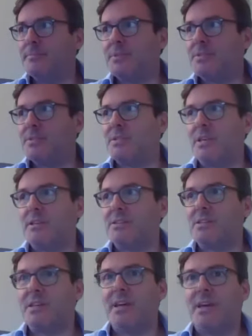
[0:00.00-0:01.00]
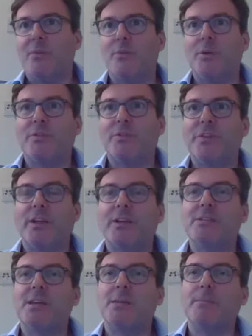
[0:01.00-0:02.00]
stick it together with
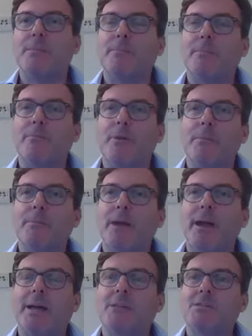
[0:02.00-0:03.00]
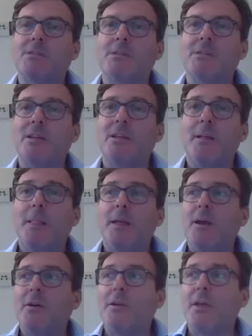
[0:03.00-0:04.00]
sellotape and rubber bands, and
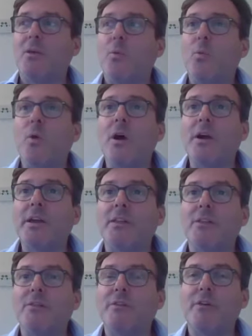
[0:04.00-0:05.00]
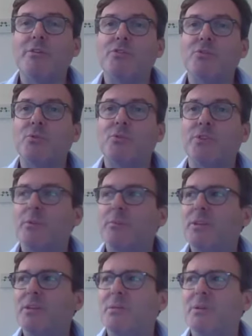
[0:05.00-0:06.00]
it'll work in the very short term,
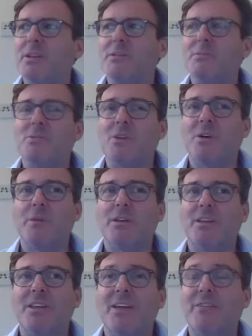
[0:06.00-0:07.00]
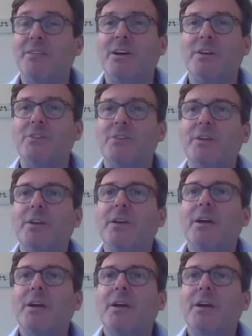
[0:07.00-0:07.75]
but in the medium term, it never does.